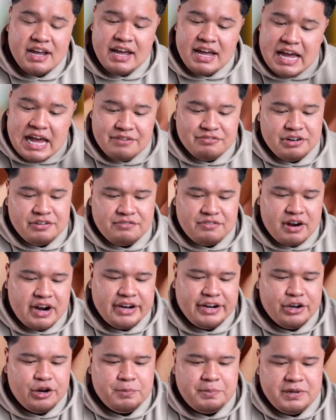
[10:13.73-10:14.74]
every
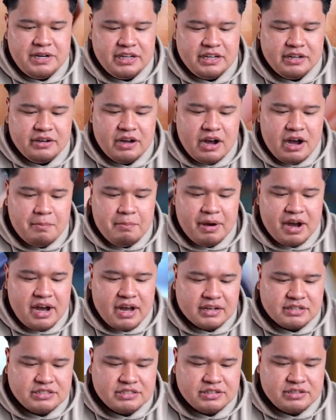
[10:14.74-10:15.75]
Friday opening a
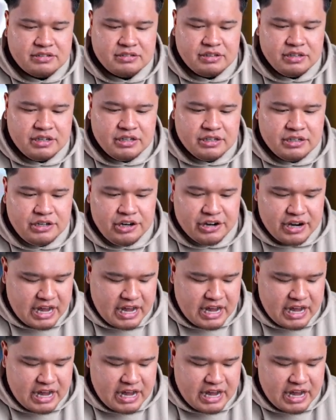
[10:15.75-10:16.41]
box. So you're going to